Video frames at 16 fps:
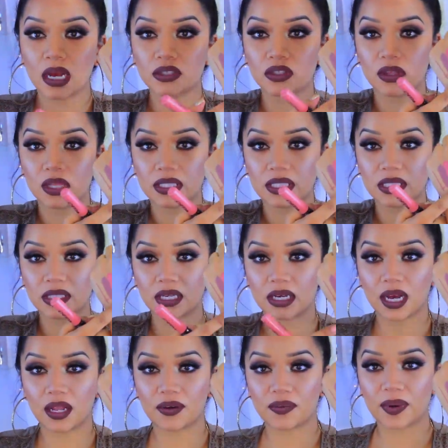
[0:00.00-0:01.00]
So this is the
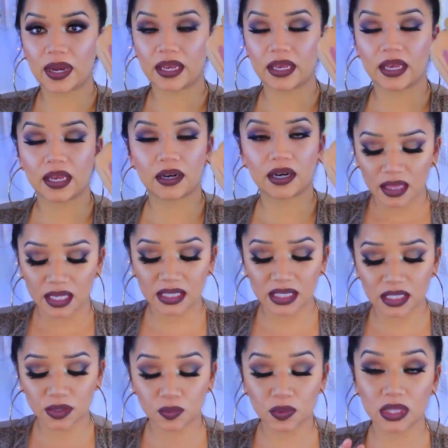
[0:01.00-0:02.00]
color right here. This
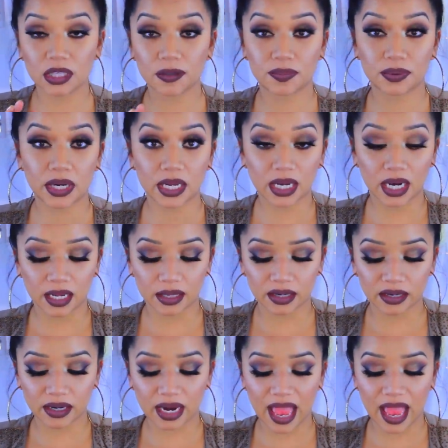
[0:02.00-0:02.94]
is a really pretty color,